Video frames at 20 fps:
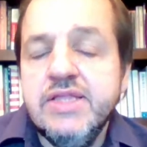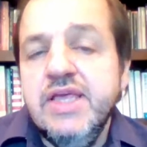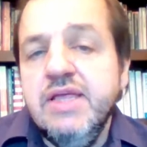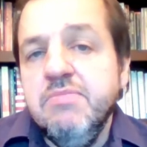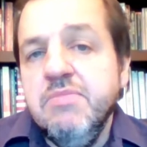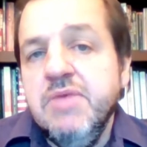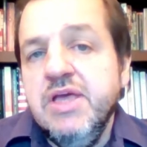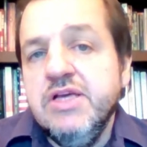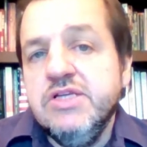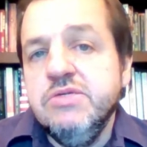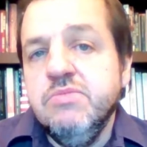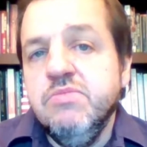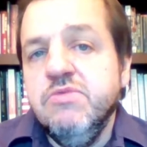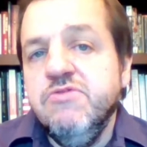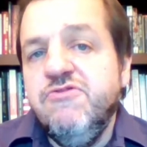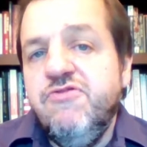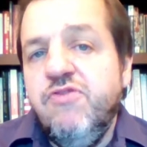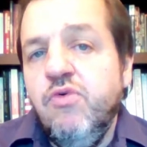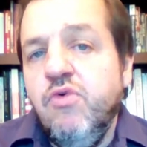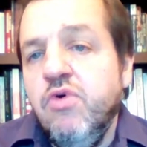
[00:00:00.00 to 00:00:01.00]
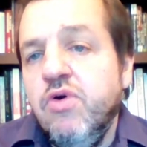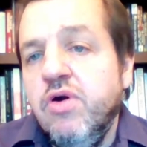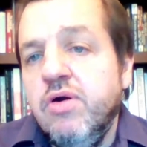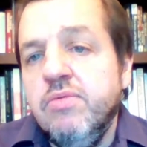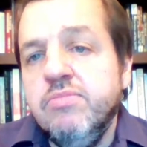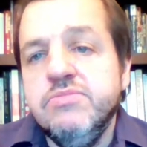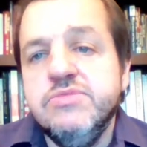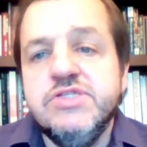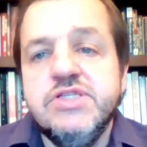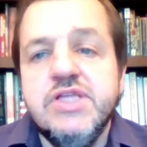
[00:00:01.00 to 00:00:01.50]
they'd make some
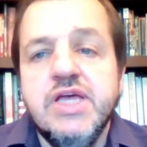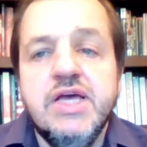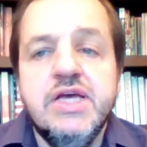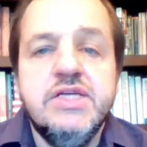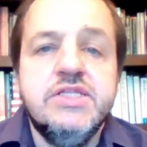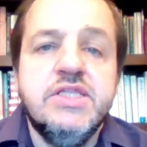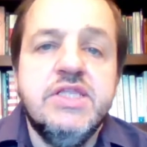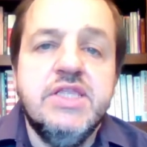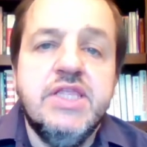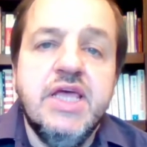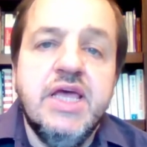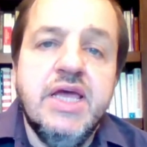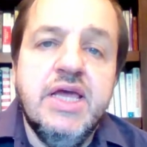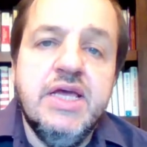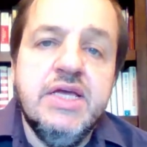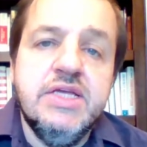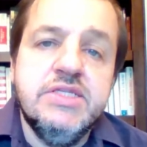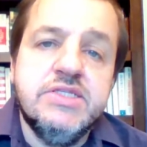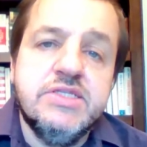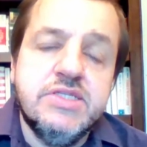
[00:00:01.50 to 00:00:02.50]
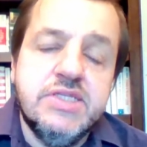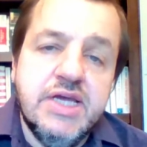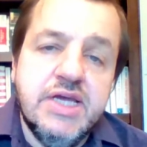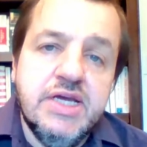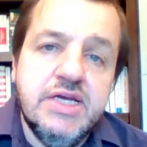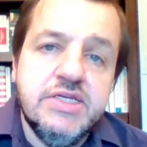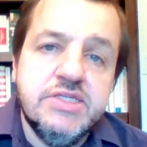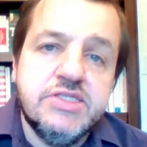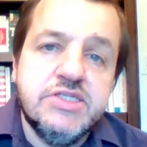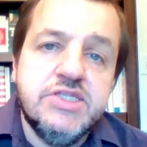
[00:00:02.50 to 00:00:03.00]
reforms, they'd
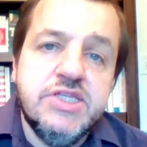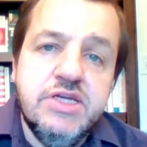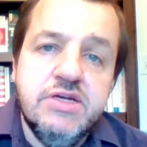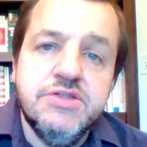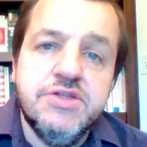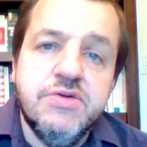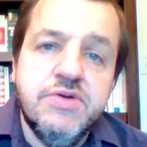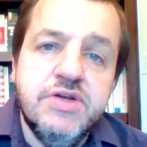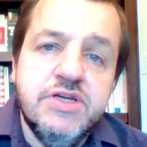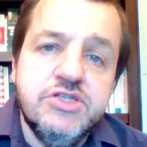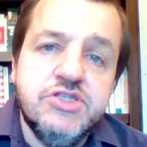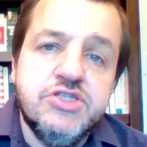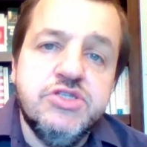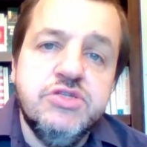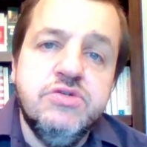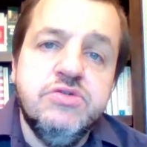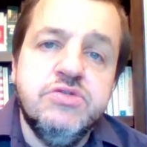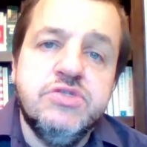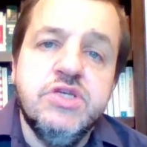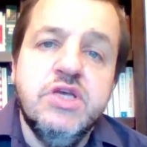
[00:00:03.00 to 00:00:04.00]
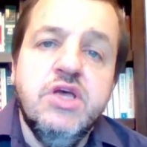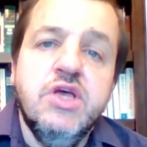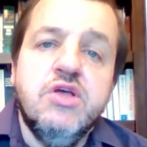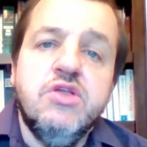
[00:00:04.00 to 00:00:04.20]
steal their issues.